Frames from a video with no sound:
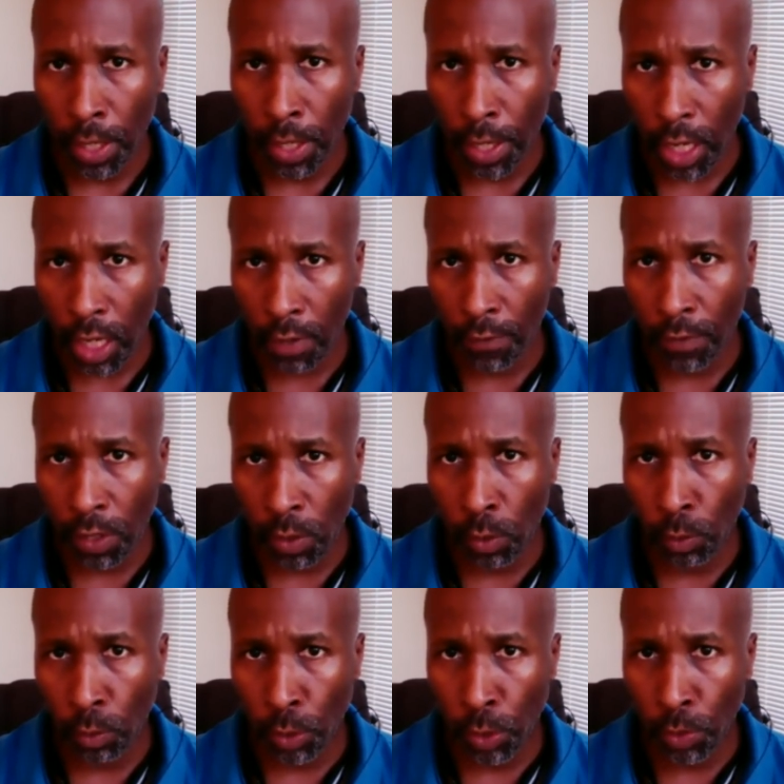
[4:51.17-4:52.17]
If
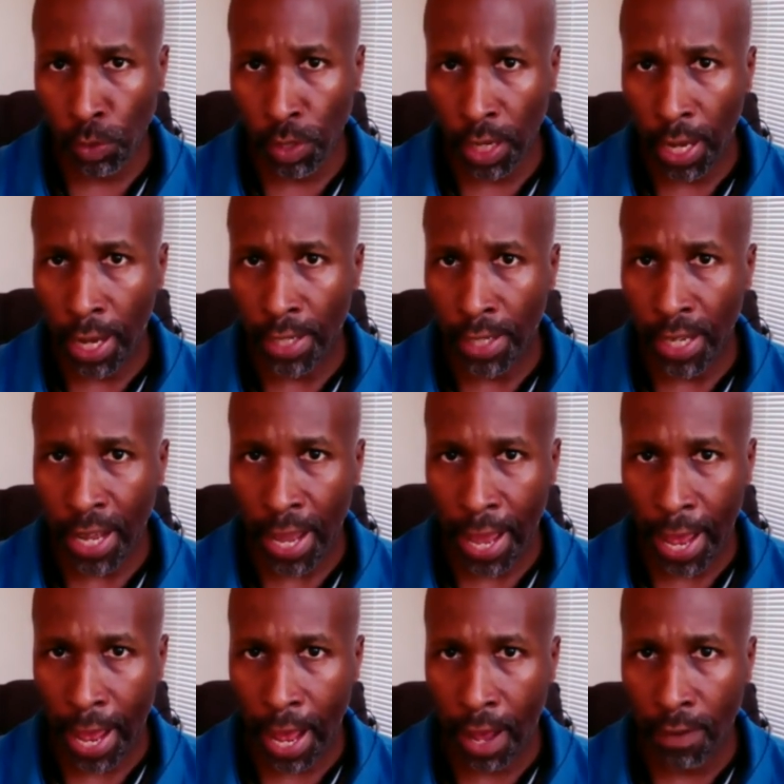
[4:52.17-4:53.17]
you do not
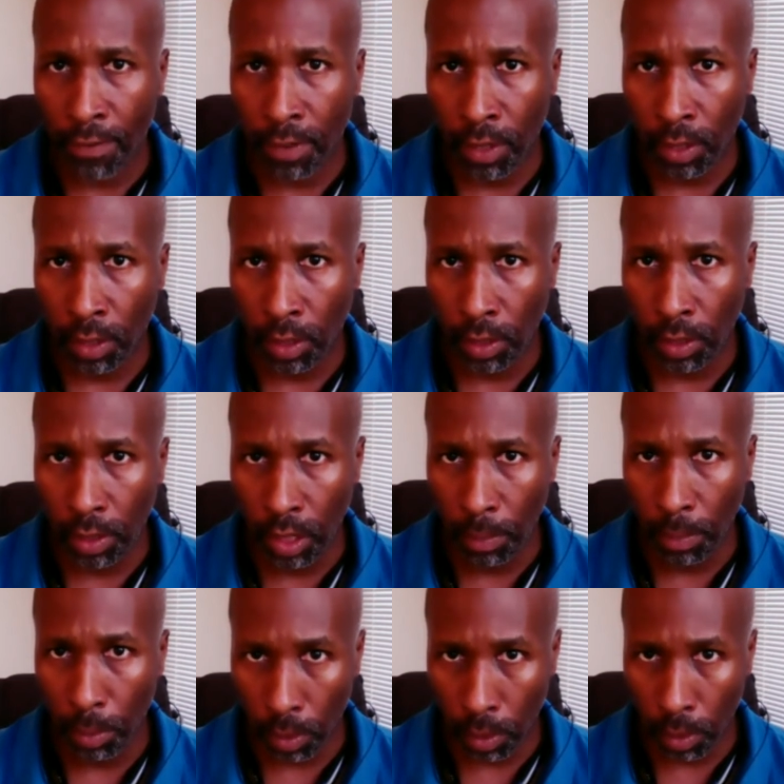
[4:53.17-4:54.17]
have
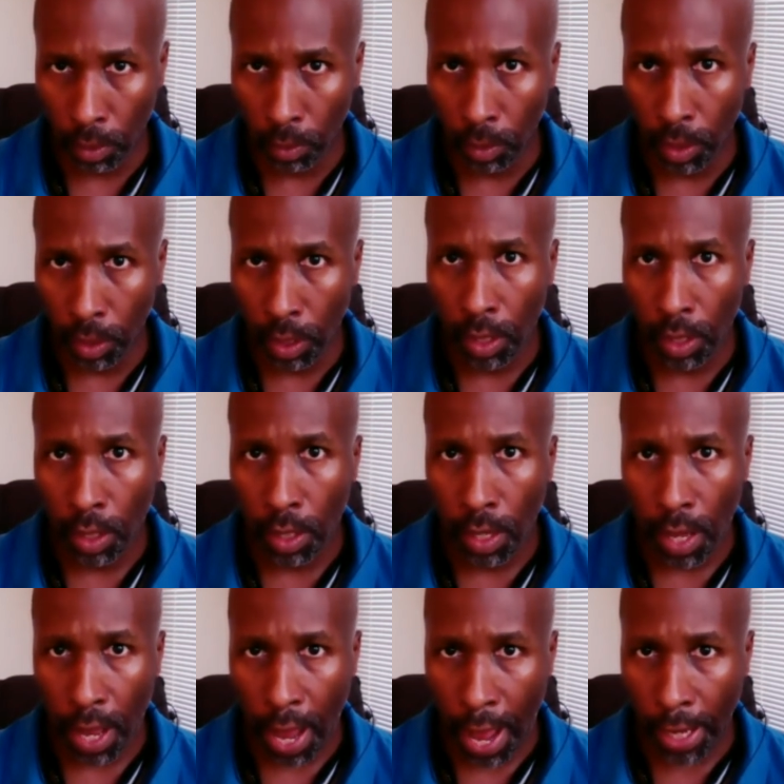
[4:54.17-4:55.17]
liberal
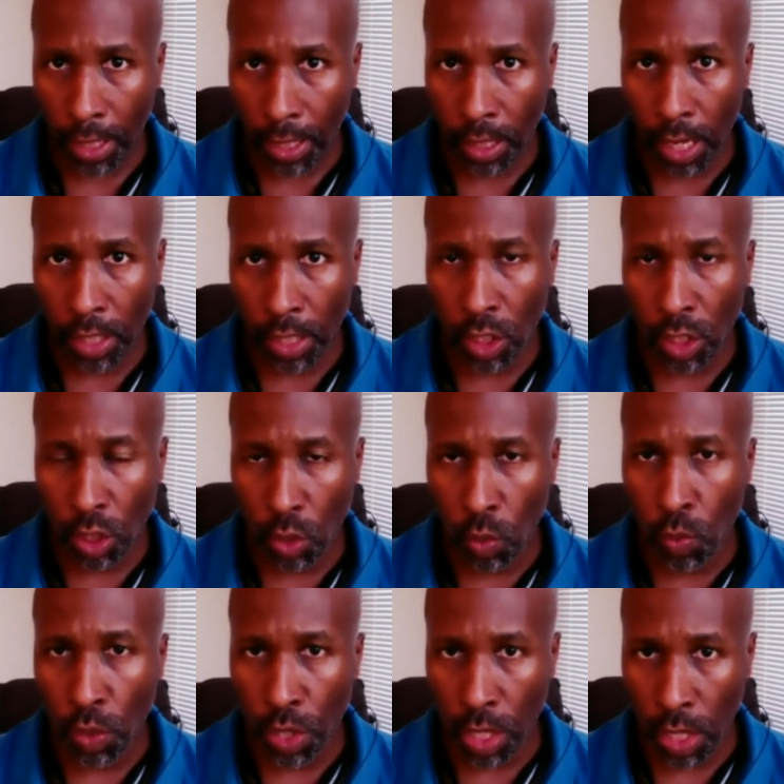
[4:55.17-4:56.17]
access
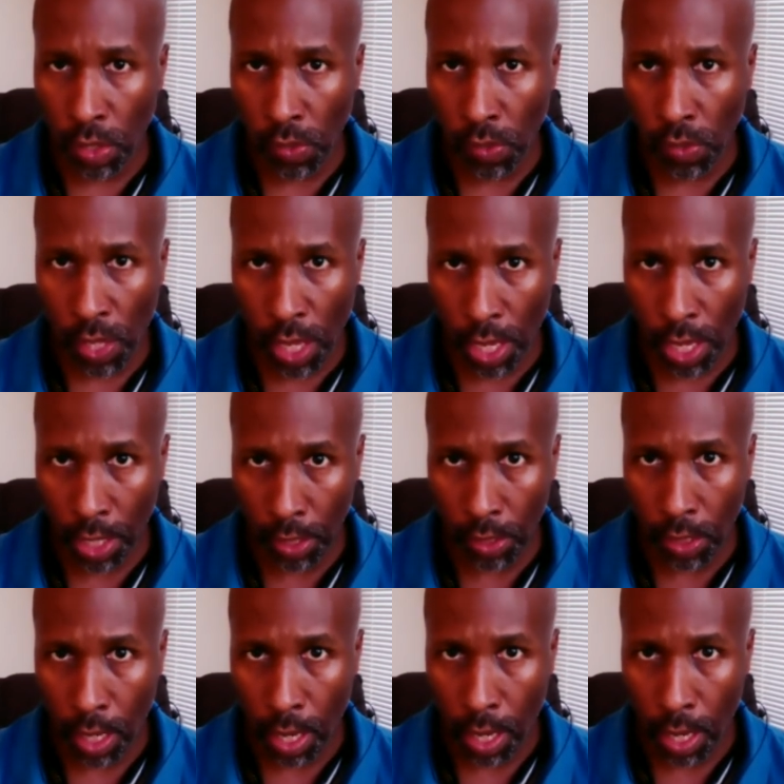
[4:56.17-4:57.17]
to these
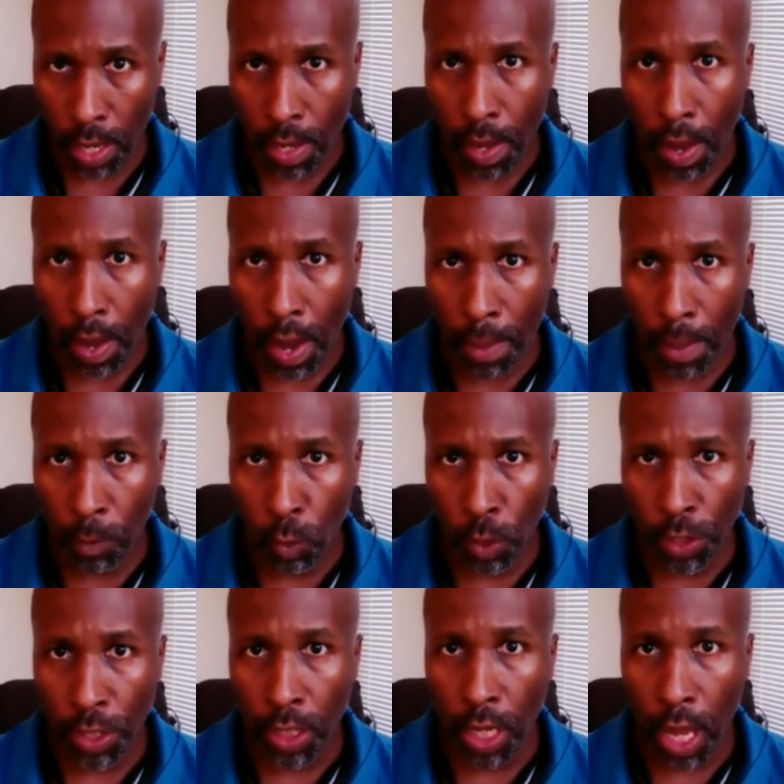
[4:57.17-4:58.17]
things, I am
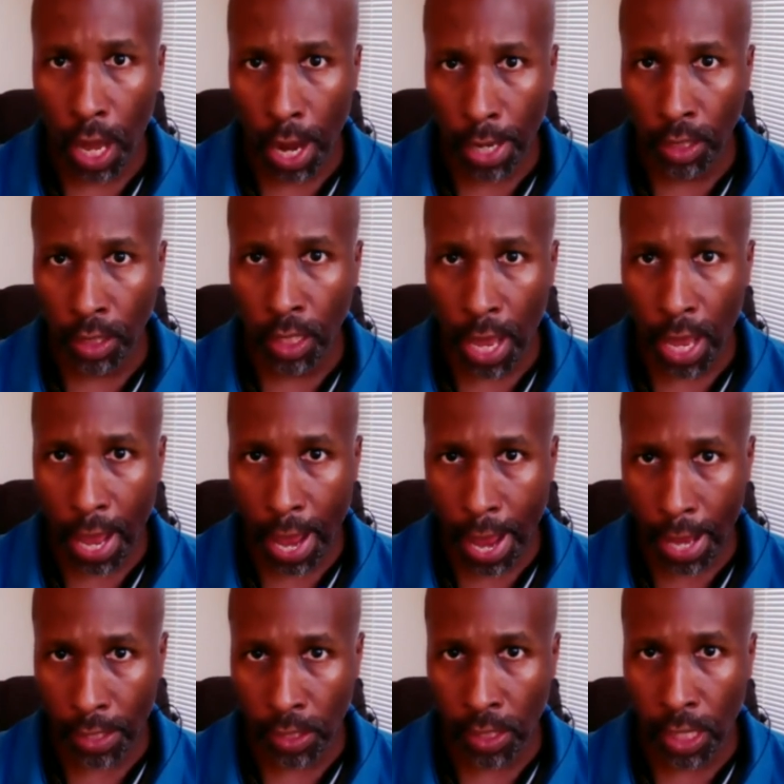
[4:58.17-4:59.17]
going to kindly
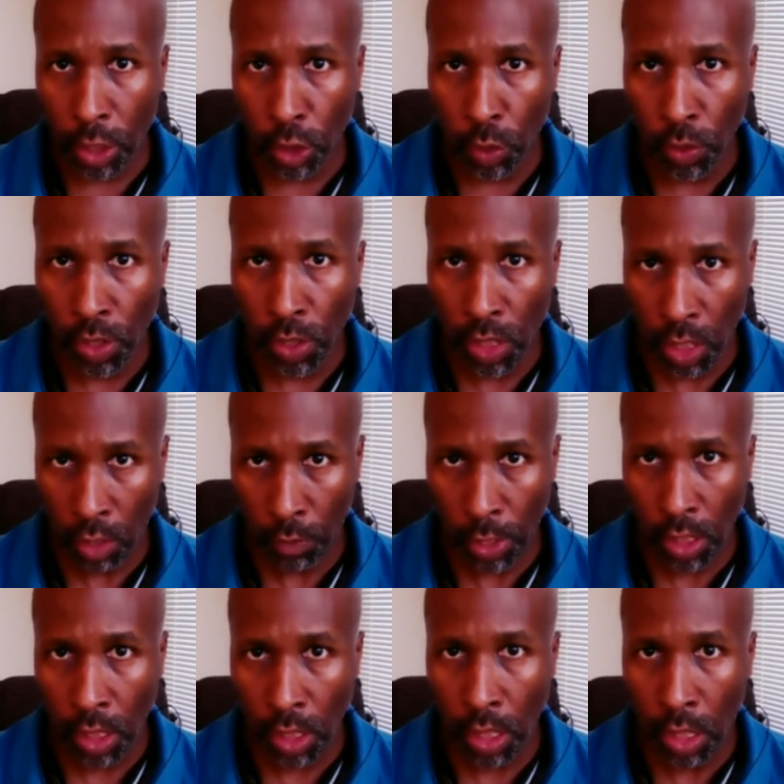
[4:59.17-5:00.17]
ask that you
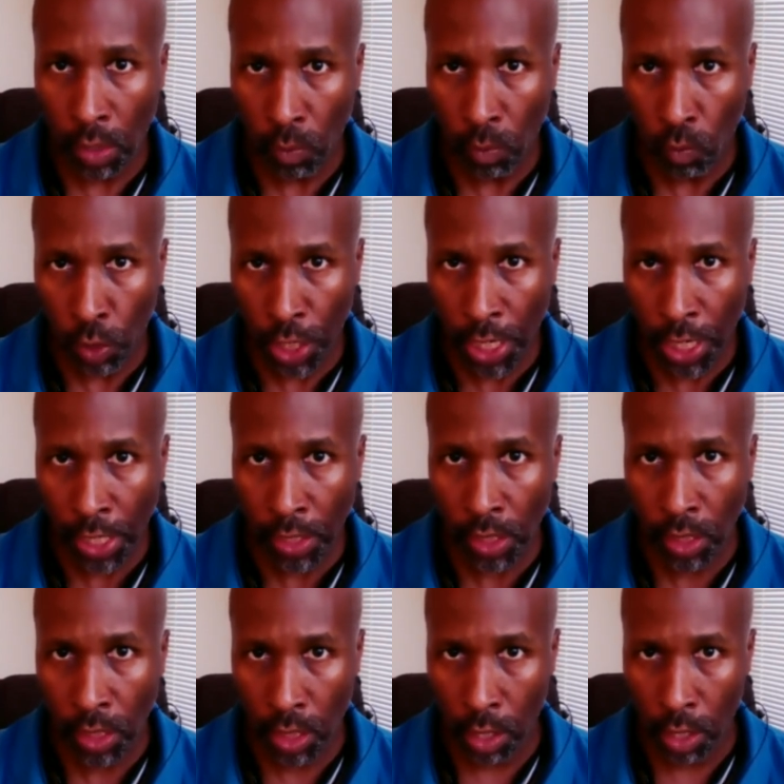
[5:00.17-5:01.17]
seriously
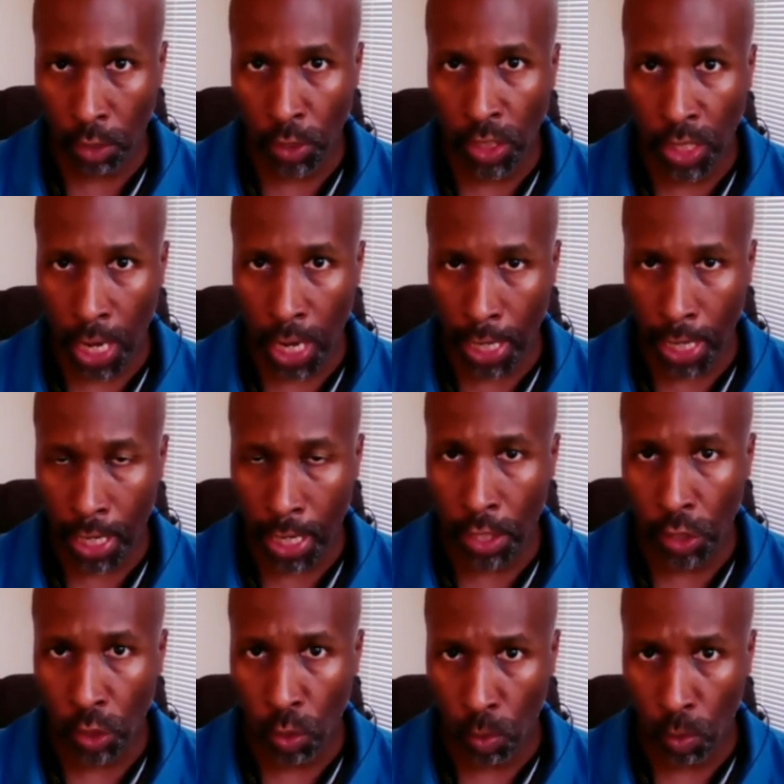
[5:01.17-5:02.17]
reconsider staying in
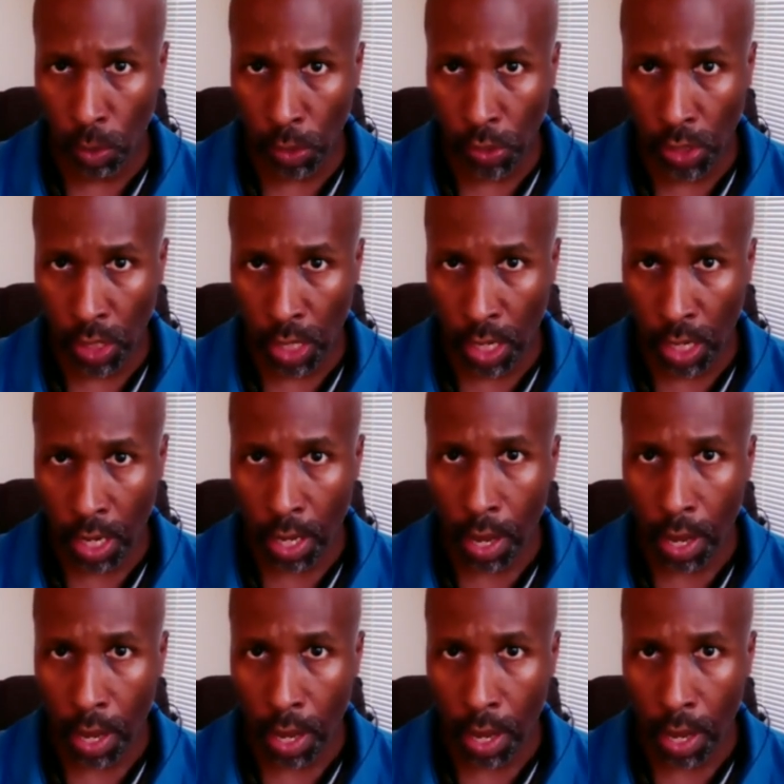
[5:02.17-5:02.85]
this course.